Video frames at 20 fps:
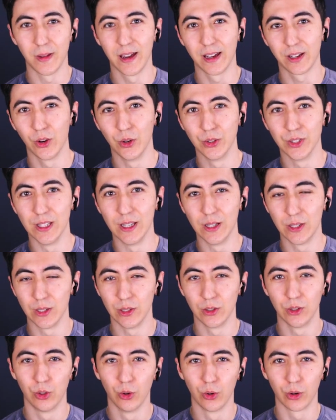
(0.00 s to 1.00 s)
back, Host
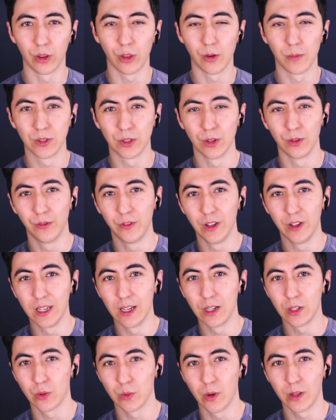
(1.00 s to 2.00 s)
Nation, to another episode of
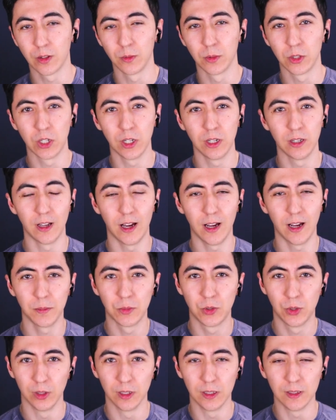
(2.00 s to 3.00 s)
Vacation Rental Machine.
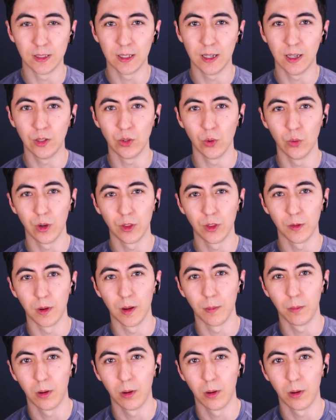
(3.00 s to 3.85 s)
I'm Julian Sage with my